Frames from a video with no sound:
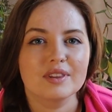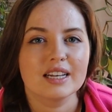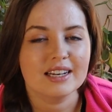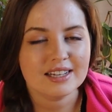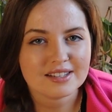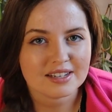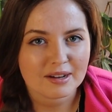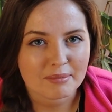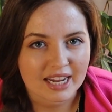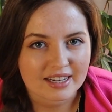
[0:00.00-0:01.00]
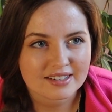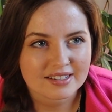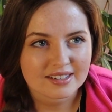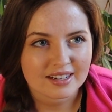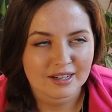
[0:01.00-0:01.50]
the list I made
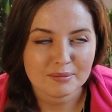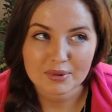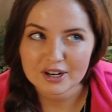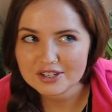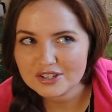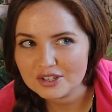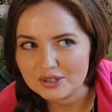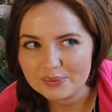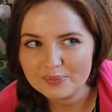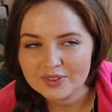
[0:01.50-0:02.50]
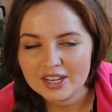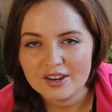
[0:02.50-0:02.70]
in part 2